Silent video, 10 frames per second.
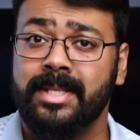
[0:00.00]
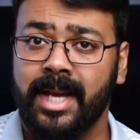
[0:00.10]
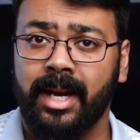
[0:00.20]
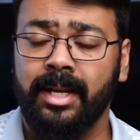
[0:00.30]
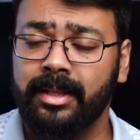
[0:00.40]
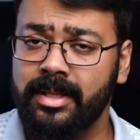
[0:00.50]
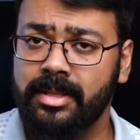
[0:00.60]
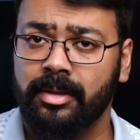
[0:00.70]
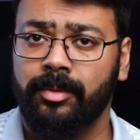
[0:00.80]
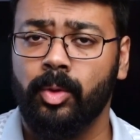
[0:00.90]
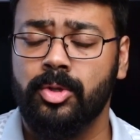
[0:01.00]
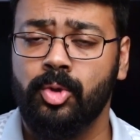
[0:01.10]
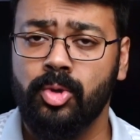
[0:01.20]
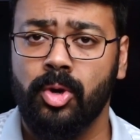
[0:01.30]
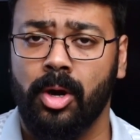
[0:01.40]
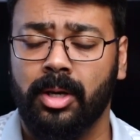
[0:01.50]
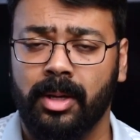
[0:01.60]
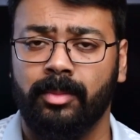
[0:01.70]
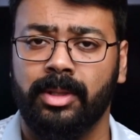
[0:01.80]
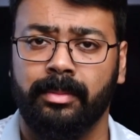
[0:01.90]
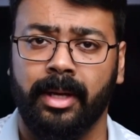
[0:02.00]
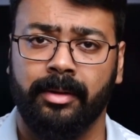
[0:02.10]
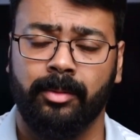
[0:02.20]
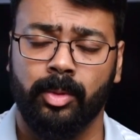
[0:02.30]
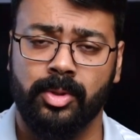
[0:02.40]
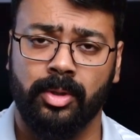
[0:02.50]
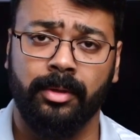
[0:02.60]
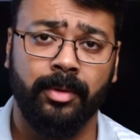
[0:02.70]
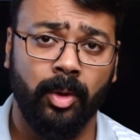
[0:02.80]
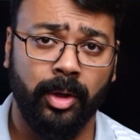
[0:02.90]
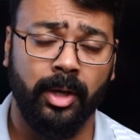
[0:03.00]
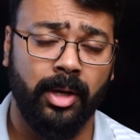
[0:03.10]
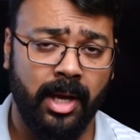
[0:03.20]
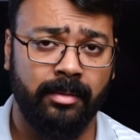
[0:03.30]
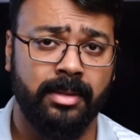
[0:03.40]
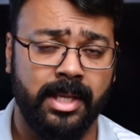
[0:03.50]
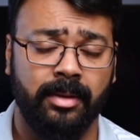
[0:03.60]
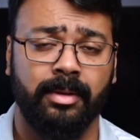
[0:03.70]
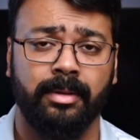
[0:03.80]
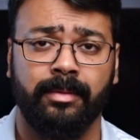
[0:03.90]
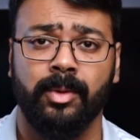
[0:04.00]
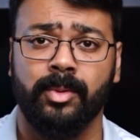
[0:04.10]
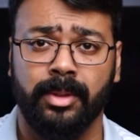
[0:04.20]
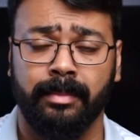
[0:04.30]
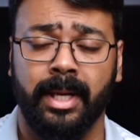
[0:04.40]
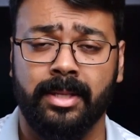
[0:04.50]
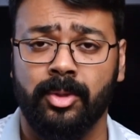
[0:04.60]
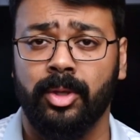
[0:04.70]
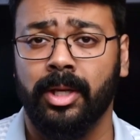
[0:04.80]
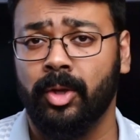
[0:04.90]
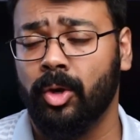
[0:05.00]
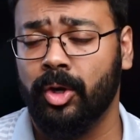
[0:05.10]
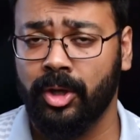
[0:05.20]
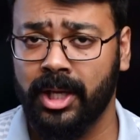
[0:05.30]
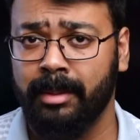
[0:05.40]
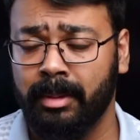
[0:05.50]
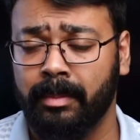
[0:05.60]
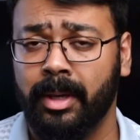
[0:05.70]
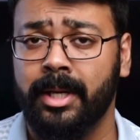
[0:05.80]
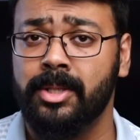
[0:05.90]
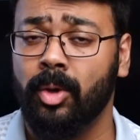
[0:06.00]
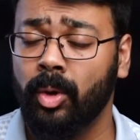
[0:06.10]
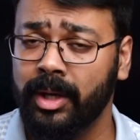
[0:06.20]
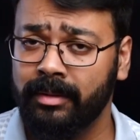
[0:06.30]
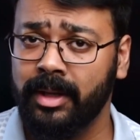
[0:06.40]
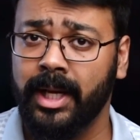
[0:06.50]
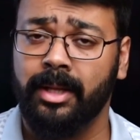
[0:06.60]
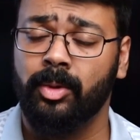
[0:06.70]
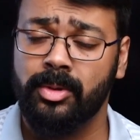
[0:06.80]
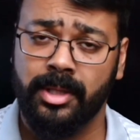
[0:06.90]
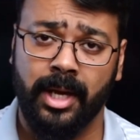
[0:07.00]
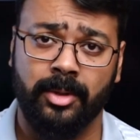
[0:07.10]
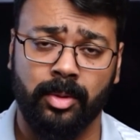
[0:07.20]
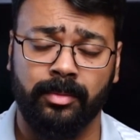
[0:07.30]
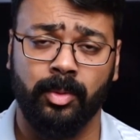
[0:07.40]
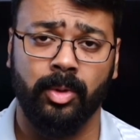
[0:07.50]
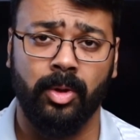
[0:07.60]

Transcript: Sadly, these earphones do not come with a microphone, so if you're looking to have a set of earphones with a mic so you can talk to your gaming buddies or even take those casual phone